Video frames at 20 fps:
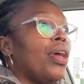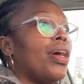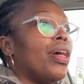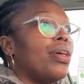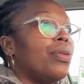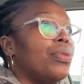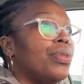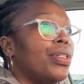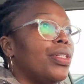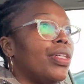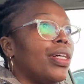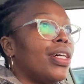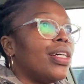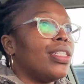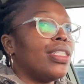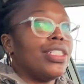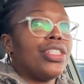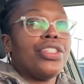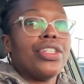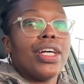I will I'll
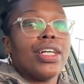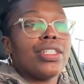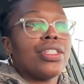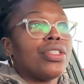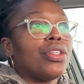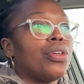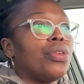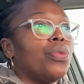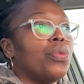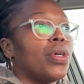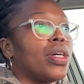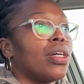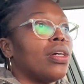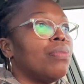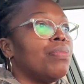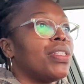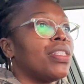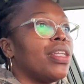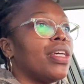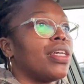let you guys know what
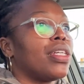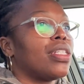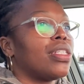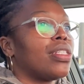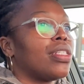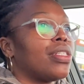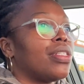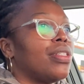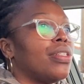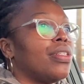comes next